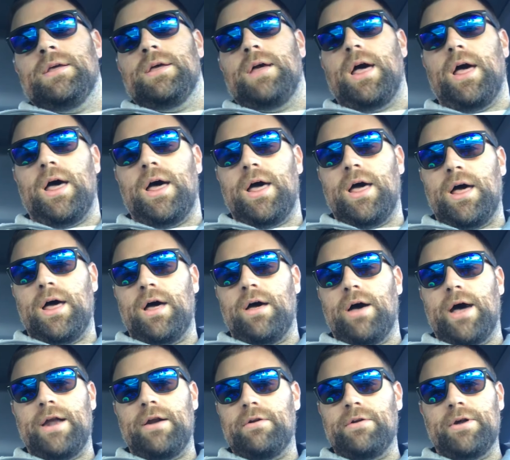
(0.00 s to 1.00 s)
Oh,
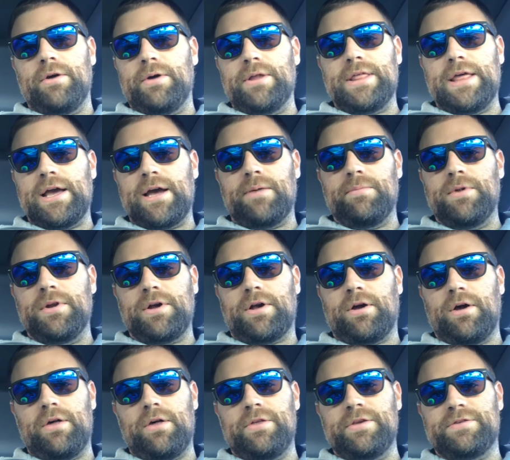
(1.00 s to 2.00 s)
I don't know what the heck I'm going to
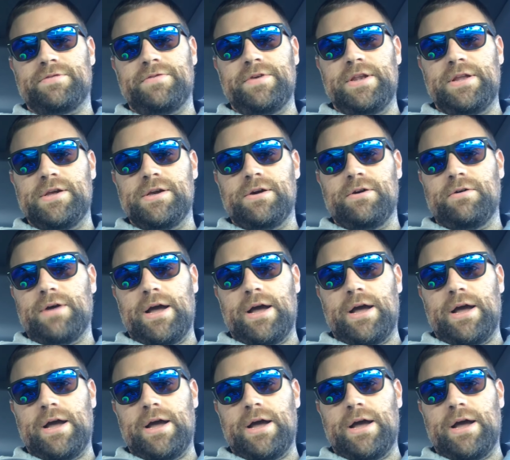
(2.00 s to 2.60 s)
call this video.